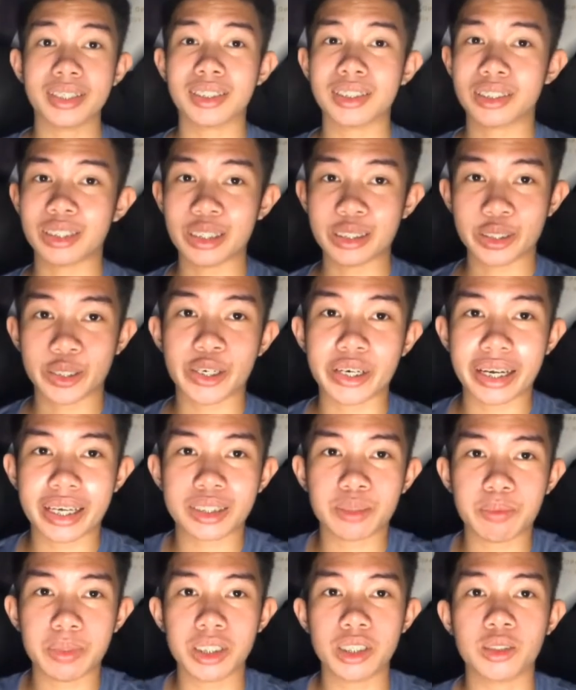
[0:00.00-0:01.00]
this is
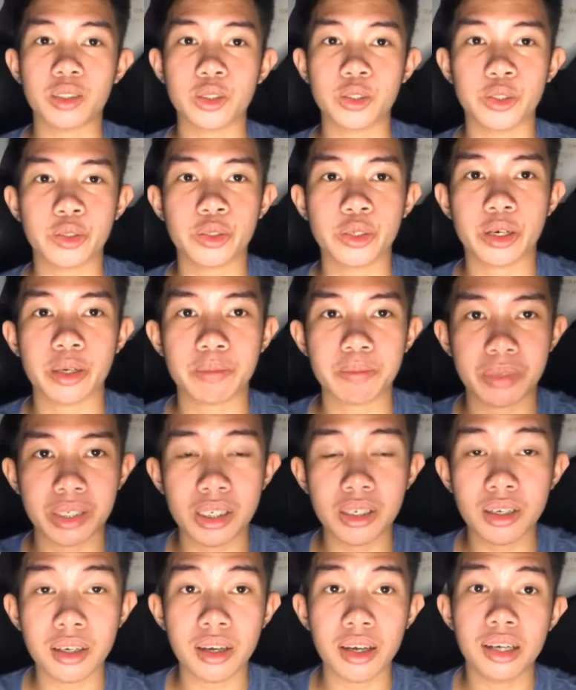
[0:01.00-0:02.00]
Lacerna Expedito Junior
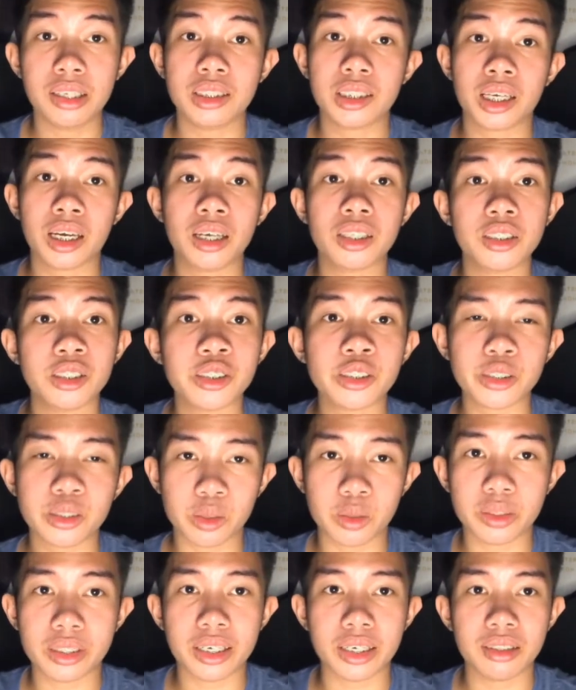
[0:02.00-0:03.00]
P, second year
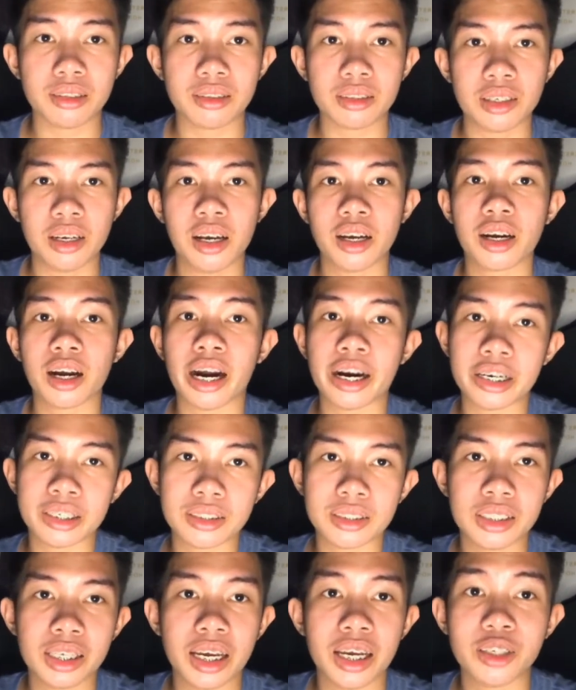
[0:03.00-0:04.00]
student,
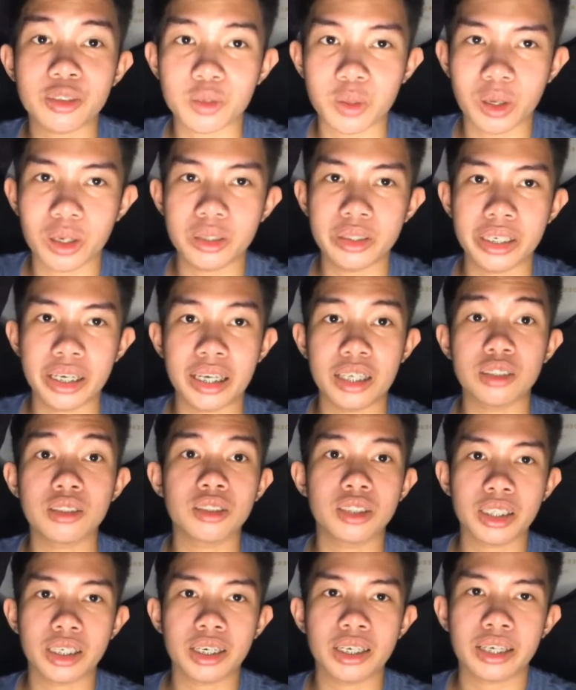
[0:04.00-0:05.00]
currently enrolled
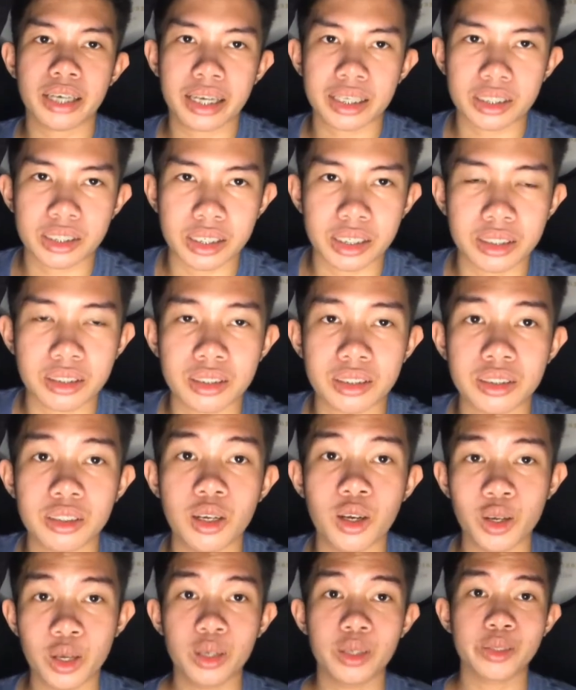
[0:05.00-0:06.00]
in GE
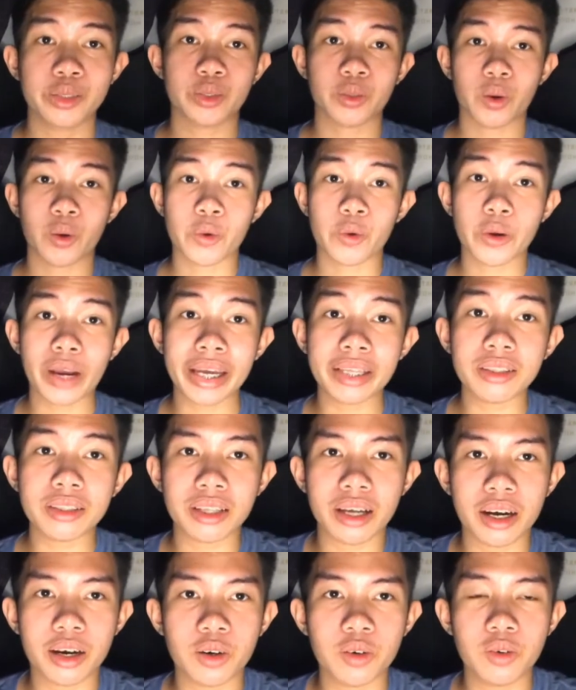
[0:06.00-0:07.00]
Ethics. So
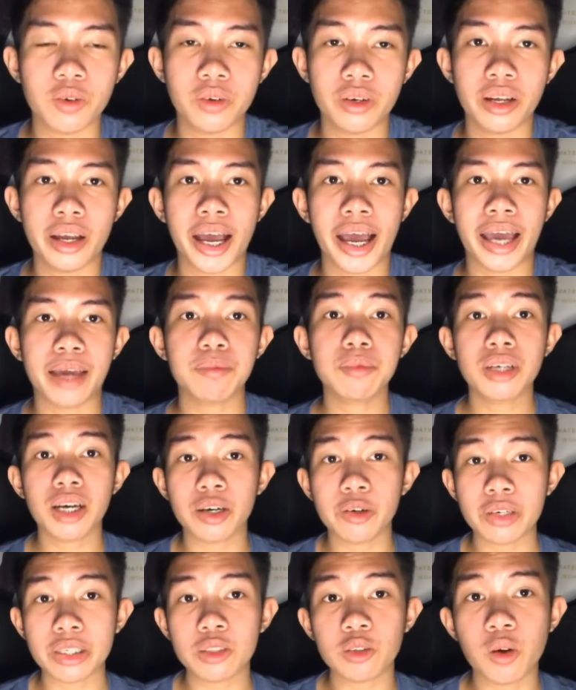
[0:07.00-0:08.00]
right now, I'm
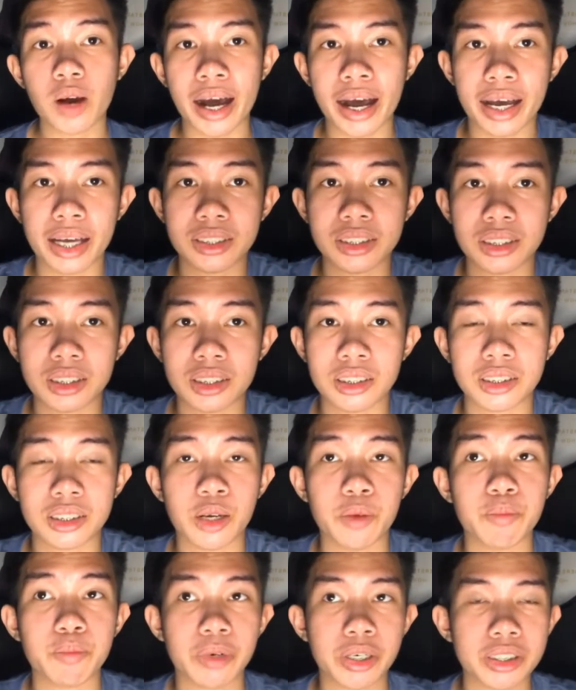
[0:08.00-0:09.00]
going to ask
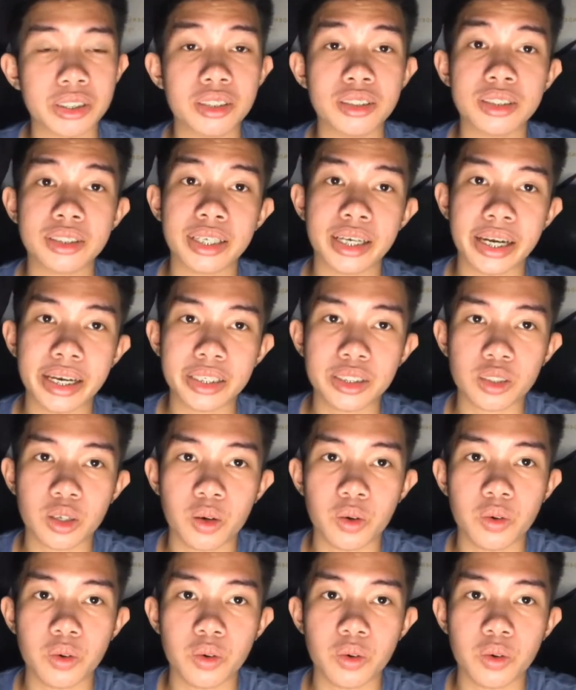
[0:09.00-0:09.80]
some persons that I